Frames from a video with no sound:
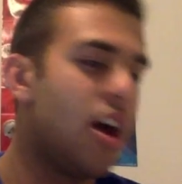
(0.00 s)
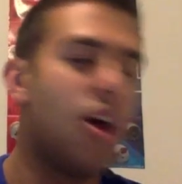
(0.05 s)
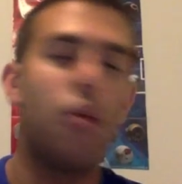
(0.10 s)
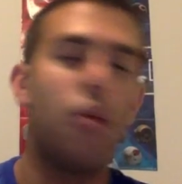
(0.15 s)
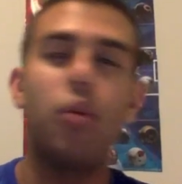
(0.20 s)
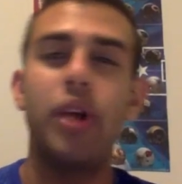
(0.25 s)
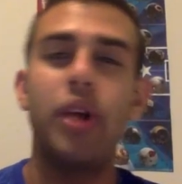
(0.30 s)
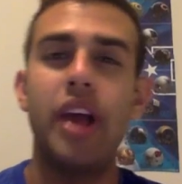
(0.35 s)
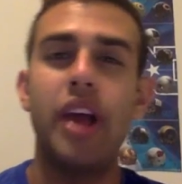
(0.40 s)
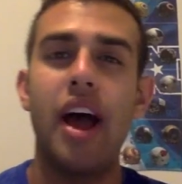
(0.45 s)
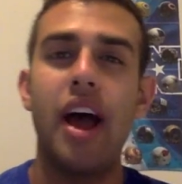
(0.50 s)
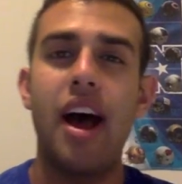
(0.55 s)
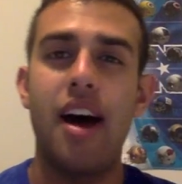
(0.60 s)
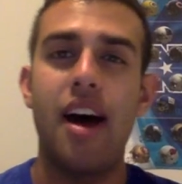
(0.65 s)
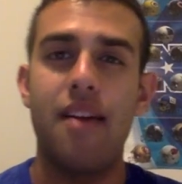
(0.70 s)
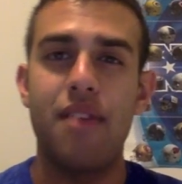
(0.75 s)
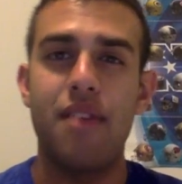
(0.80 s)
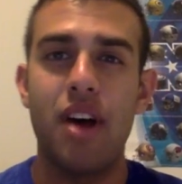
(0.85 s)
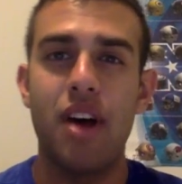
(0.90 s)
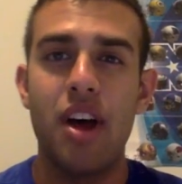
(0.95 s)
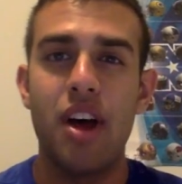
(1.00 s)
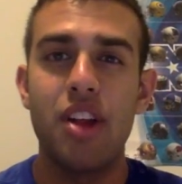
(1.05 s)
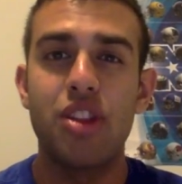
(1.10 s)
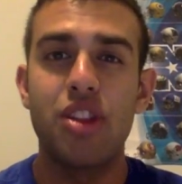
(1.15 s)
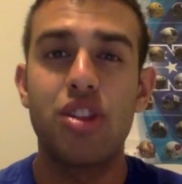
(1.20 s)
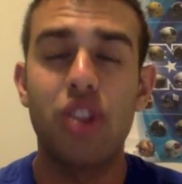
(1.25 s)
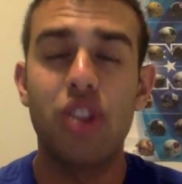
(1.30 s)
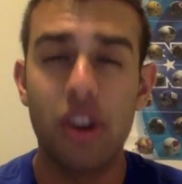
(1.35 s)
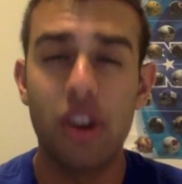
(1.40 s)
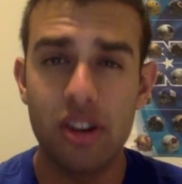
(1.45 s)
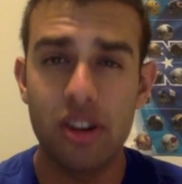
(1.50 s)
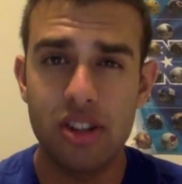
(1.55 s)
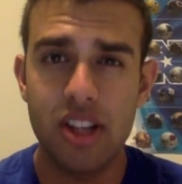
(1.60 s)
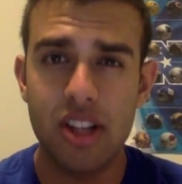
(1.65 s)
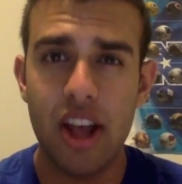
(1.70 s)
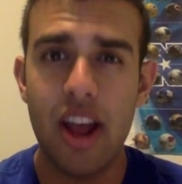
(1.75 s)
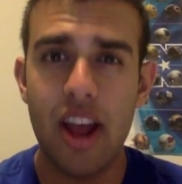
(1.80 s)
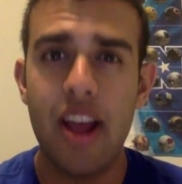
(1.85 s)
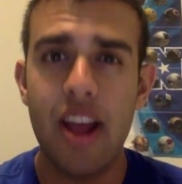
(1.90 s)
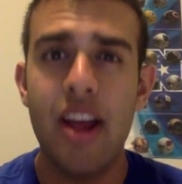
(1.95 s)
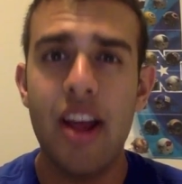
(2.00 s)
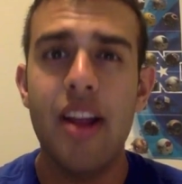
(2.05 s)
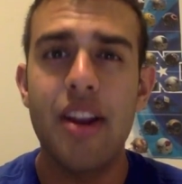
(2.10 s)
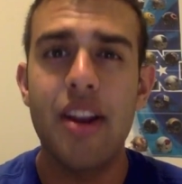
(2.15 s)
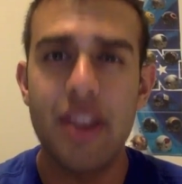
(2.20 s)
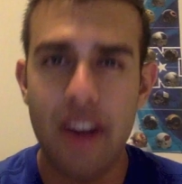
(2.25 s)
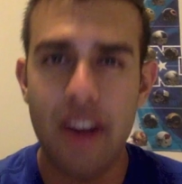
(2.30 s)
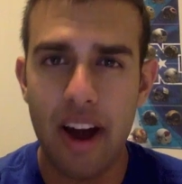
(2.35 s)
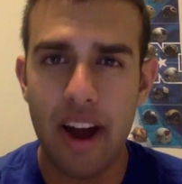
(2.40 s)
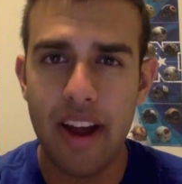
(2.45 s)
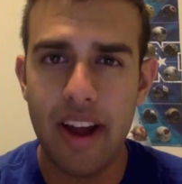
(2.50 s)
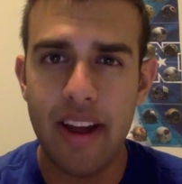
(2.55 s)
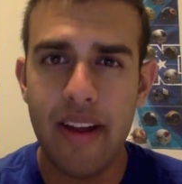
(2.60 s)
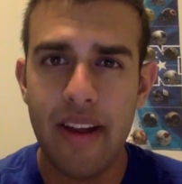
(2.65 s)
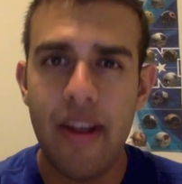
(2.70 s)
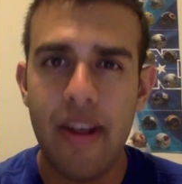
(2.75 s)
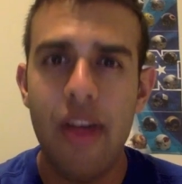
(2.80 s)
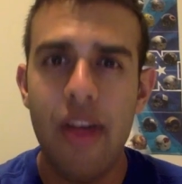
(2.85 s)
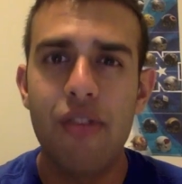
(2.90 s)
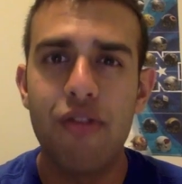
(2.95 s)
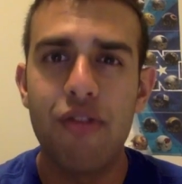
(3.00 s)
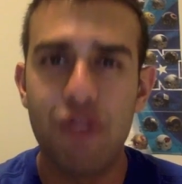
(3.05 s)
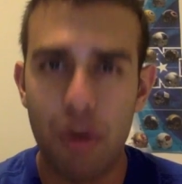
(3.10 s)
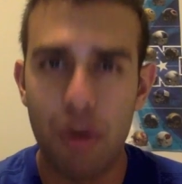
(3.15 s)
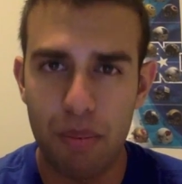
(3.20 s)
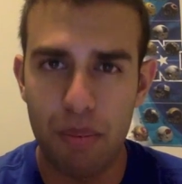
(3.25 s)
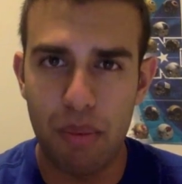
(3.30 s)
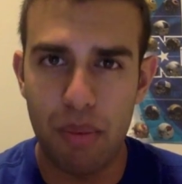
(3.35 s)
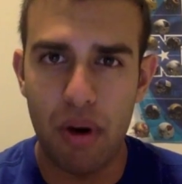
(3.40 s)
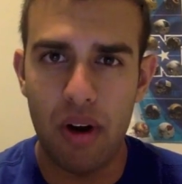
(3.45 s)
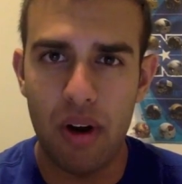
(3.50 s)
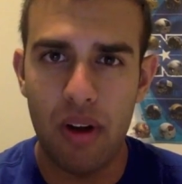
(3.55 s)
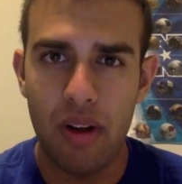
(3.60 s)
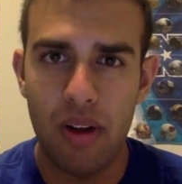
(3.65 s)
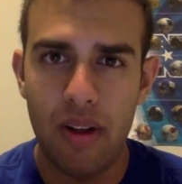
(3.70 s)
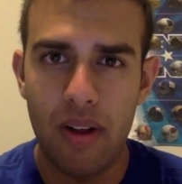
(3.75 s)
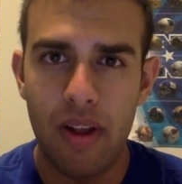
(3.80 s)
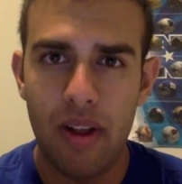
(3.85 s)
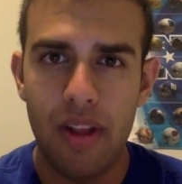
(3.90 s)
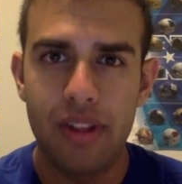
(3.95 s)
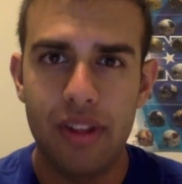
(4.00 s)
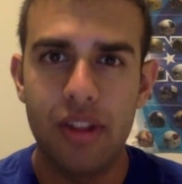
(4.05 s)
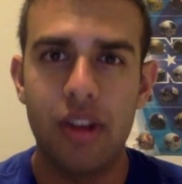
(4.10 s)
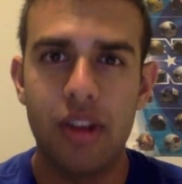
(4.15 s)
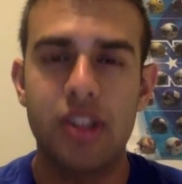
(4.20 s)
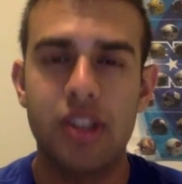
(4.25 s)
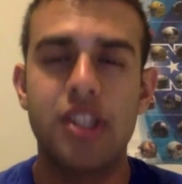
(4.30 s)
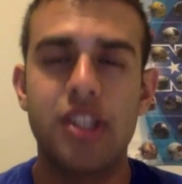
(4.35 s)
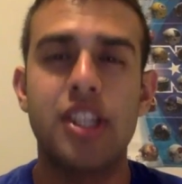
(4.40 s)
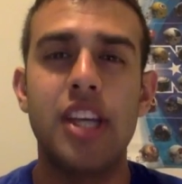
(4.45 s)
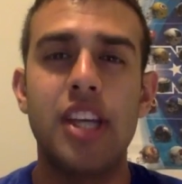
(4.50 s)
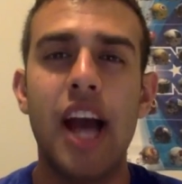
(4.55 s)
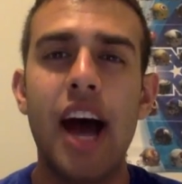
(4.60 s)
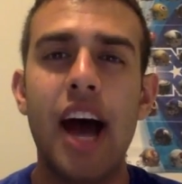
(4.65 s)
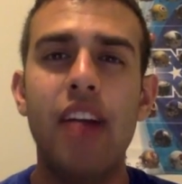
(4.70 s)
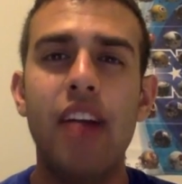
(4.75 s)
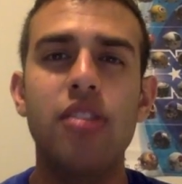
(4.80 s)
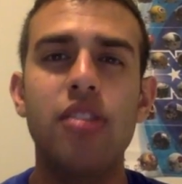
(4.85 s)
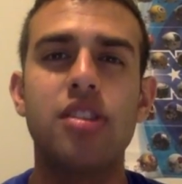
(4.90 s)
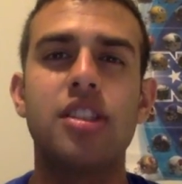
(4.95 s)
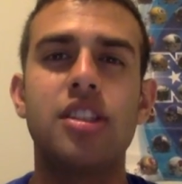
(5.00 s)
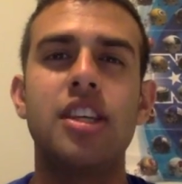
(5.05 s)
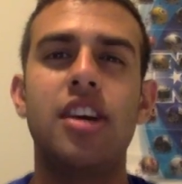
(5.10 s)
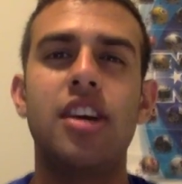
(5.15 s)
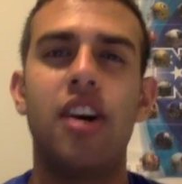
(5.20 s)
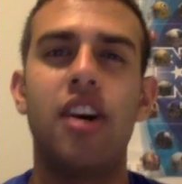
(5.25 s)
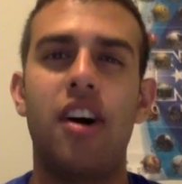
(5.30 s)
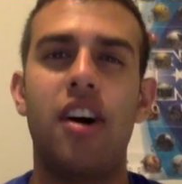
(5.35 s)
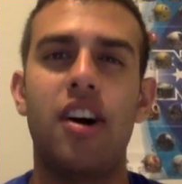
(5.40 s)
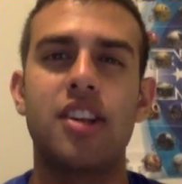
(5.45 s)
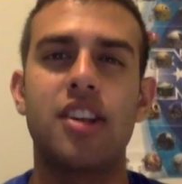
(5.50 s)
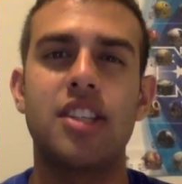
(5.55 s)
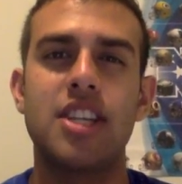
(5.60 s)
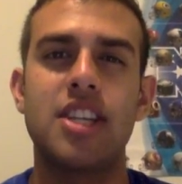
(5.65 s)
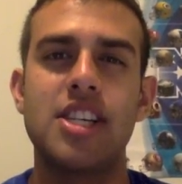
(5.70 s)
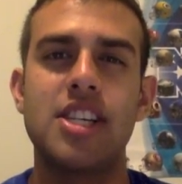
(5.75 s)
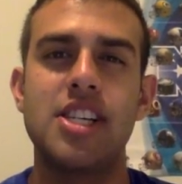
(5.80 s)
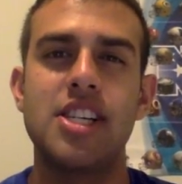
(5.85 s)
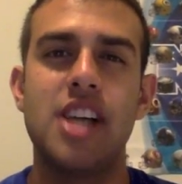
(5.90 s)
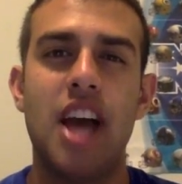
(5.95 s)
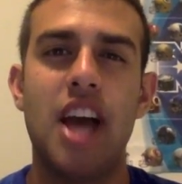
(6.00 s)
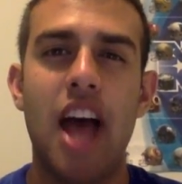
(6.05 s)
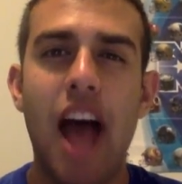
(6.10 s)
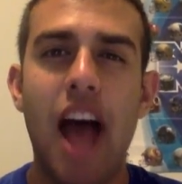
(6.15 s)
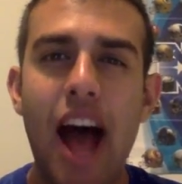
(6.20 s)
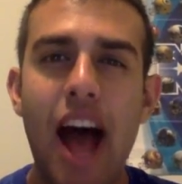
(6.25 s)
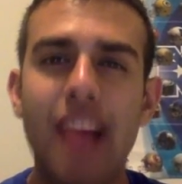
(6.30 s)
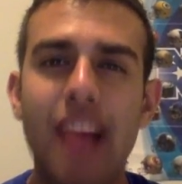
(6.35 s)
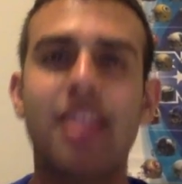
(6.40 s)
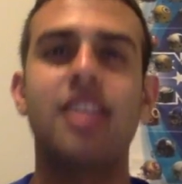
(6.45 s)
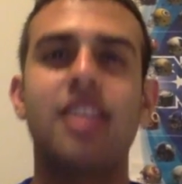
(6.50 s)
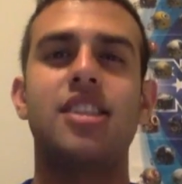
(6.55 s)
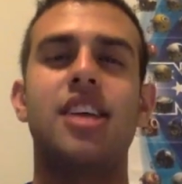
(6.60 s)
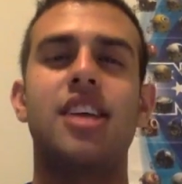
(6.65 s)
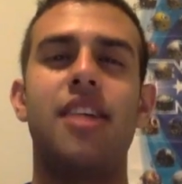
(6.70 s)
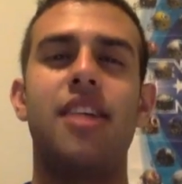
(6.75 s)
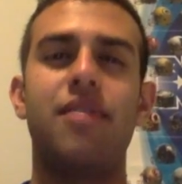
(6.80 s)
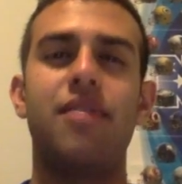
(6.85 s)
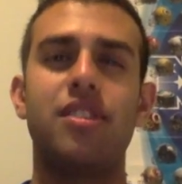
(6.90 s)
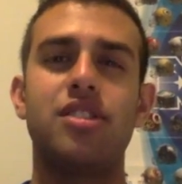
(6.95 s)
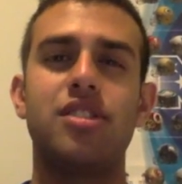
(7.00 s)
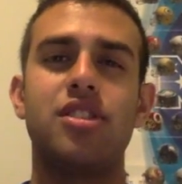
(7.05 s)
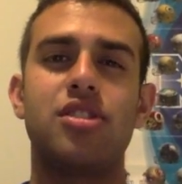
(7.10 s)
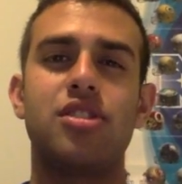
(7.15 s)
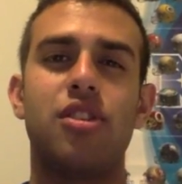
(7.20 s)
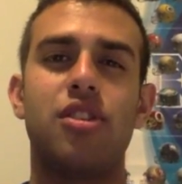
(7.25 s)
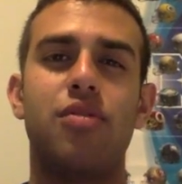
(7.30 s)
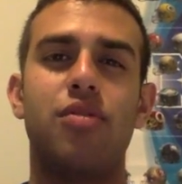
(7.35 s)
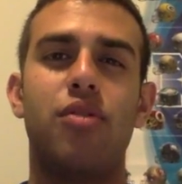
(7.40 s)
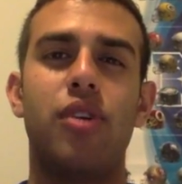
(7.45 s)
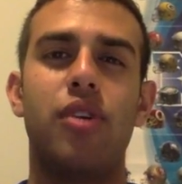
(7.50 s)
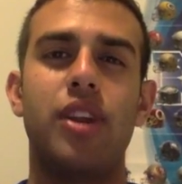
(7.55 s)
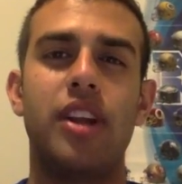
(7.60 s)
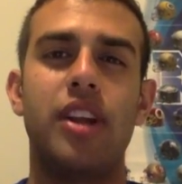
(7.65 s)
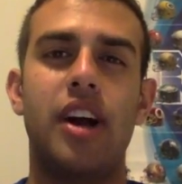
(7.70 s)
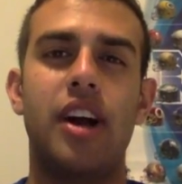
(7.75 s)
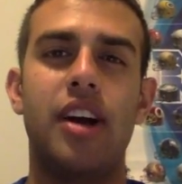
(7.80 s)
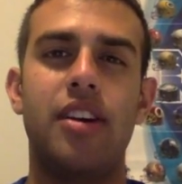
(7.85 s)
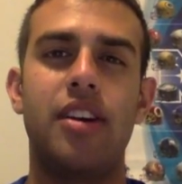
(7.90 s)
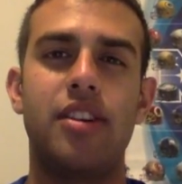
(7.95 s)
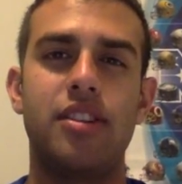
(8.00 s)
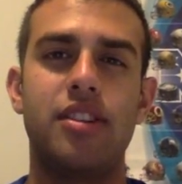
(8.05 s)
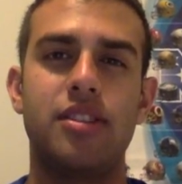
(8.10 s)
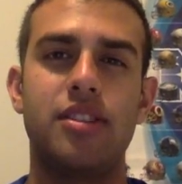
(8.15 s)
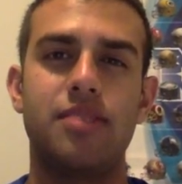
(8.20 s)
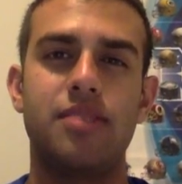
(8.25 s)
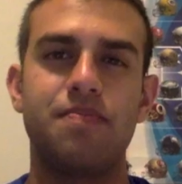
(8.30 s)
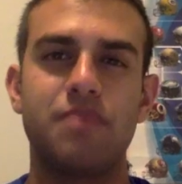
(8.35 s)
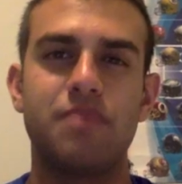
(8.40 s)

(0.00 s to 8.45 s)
We have Thursday night football. The Seattle Seahawks at the San Francisco 49ers.